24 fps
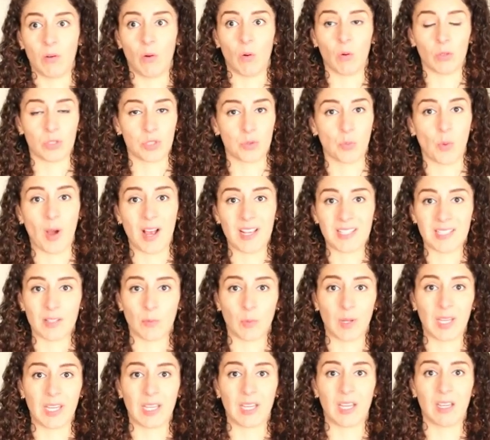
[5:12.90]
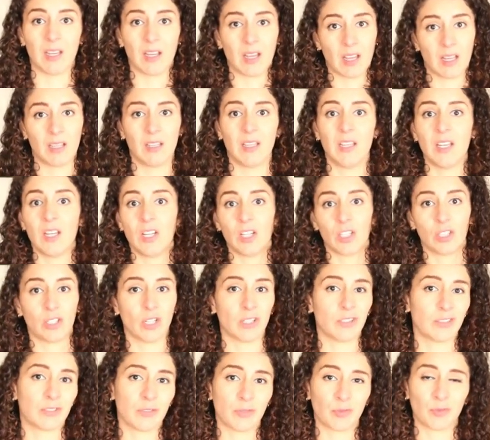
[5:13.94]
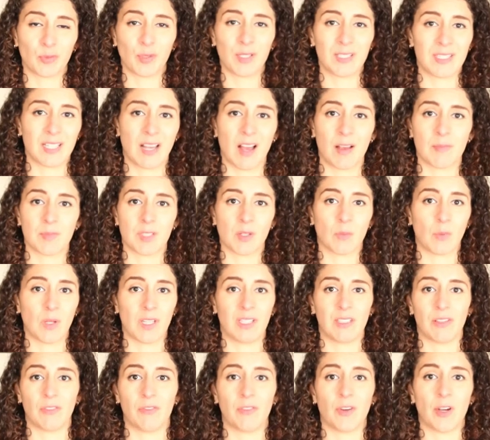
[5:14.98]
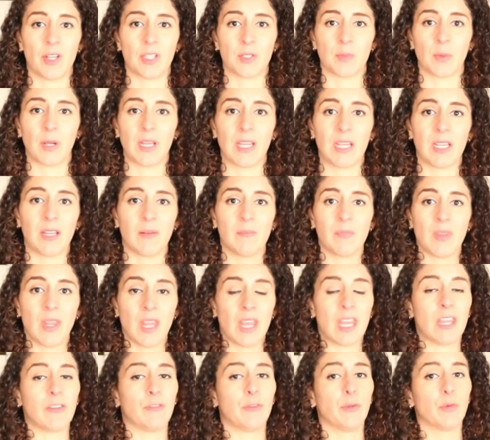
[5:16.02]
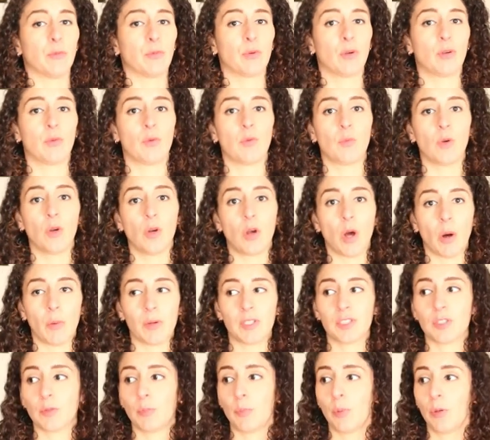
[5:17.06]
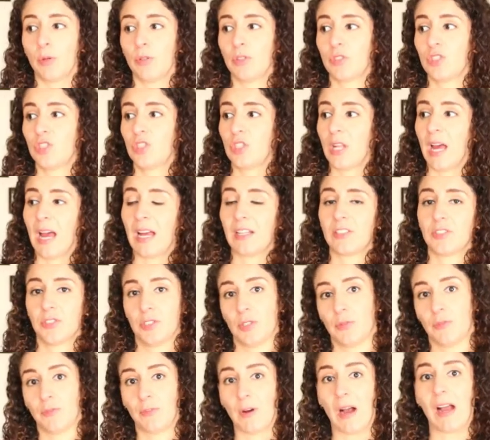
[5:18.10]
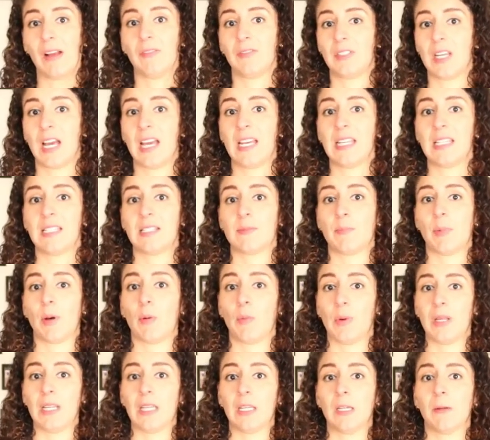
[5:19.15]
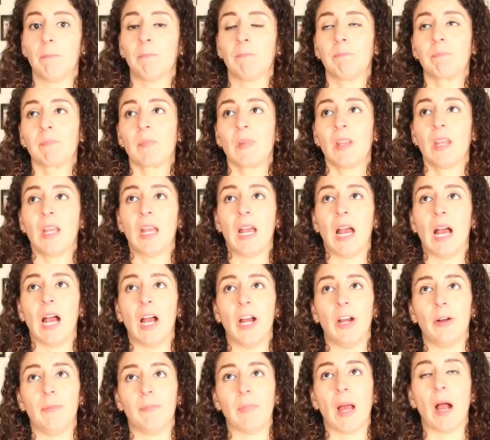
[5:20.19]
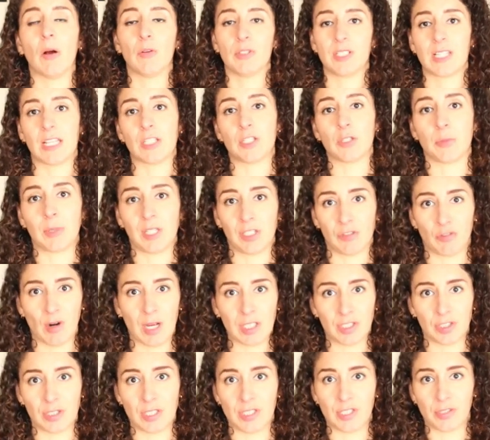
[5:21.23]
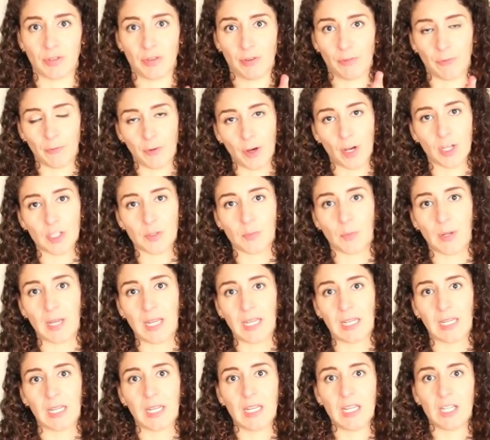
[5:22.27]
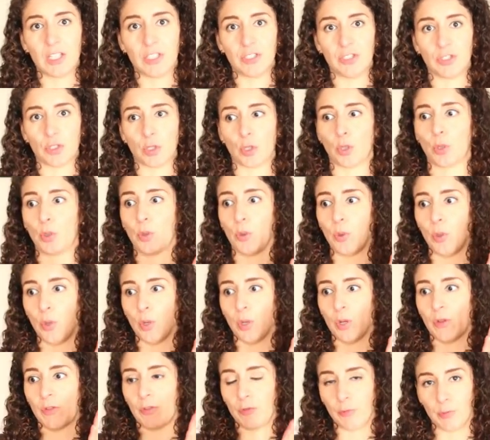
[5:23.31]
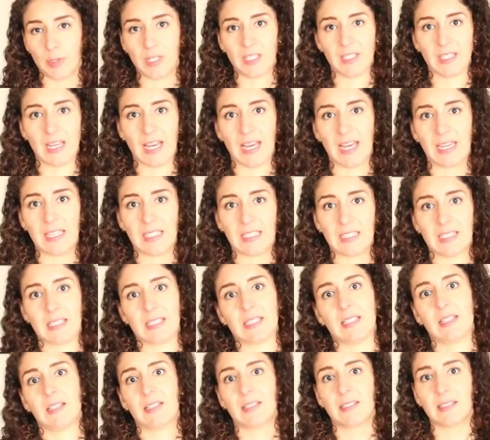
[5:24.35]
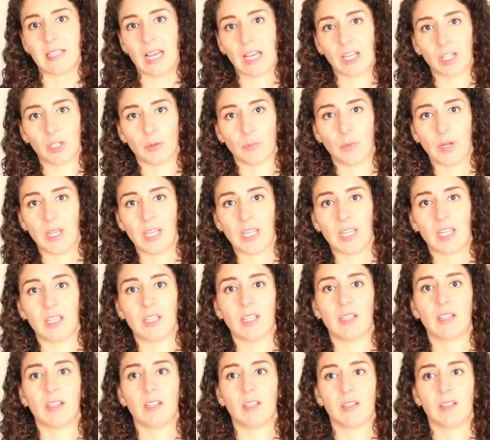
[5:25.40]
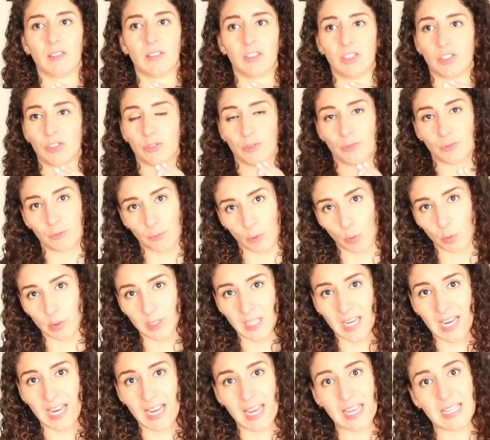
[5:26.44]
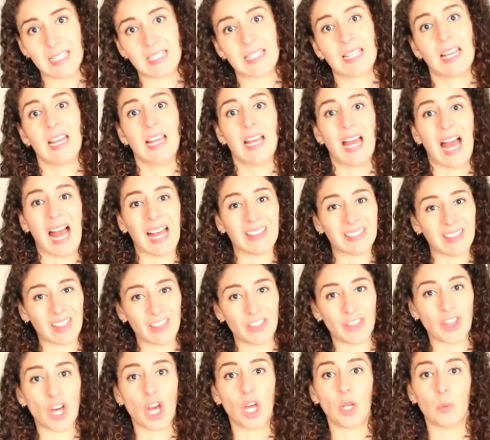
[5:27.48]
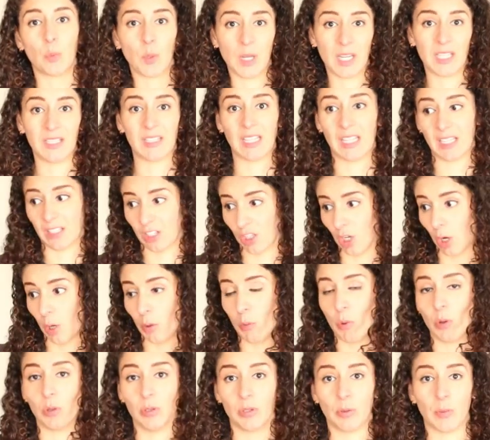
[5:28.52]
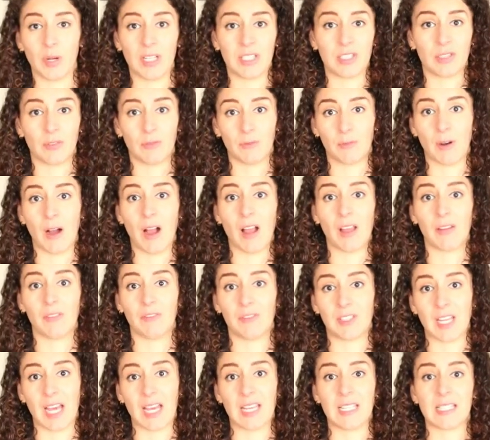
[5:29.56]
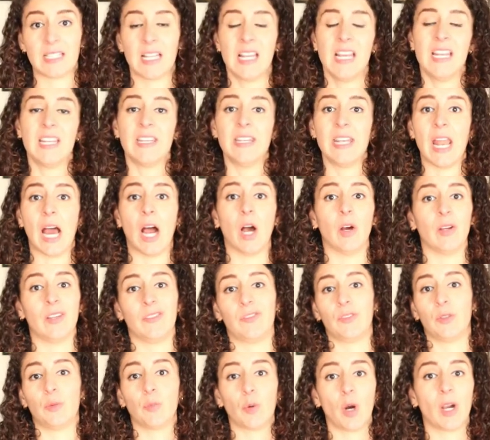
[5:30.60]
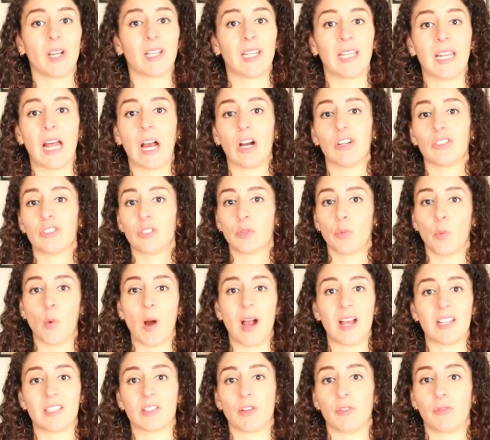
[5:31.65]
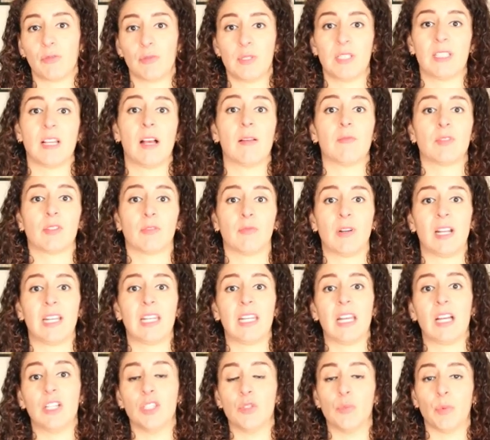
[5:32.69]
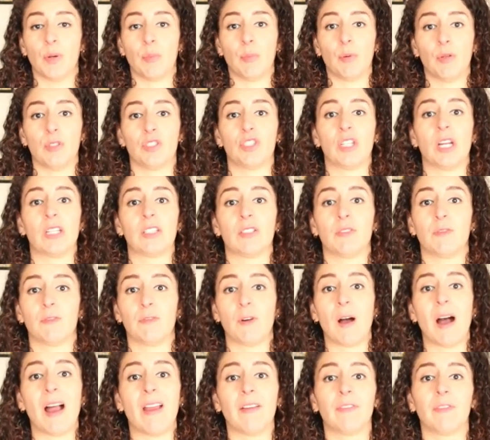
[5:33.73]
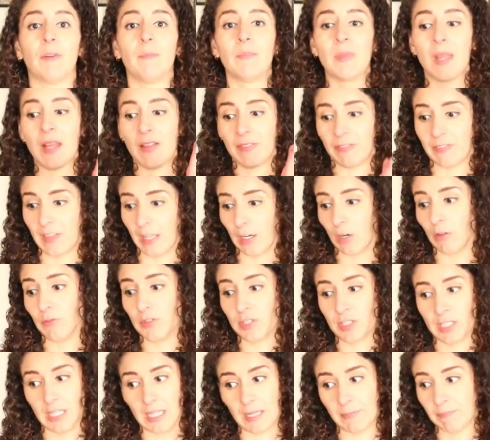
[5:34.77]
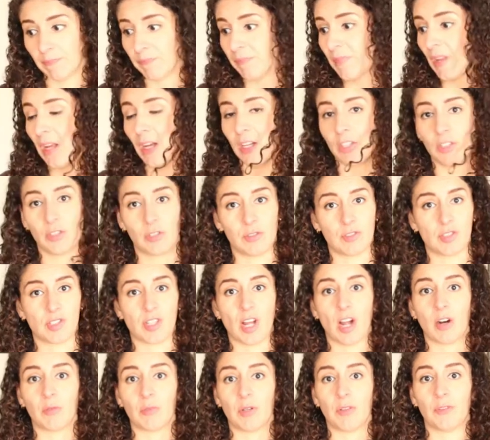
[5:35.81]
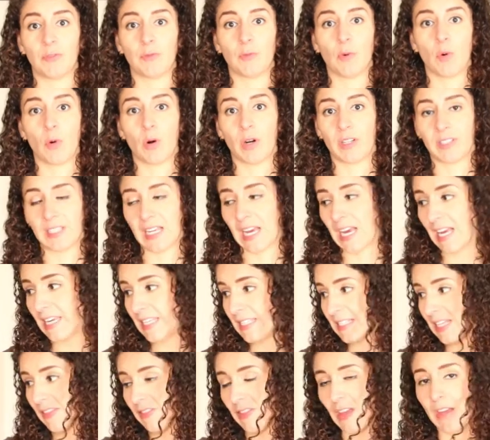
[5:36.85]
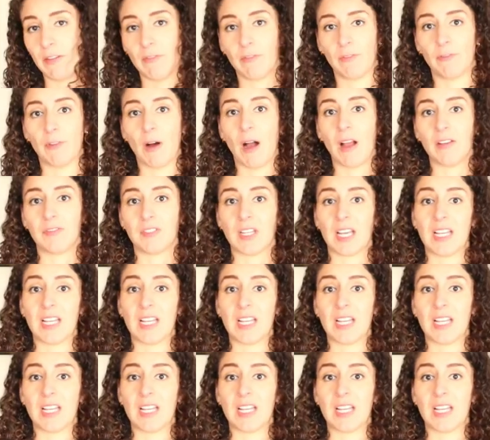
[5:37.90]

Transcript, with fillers: or twice a week, Go to three times a week the first week. If you're going to push that to five days per week, um, I would say do it gradually. So in the first week, do three days. Second week, do four days and the third week then go all the way to five days now if you're working out twice or three times already and you want to push that to five then obviously start with four days and then five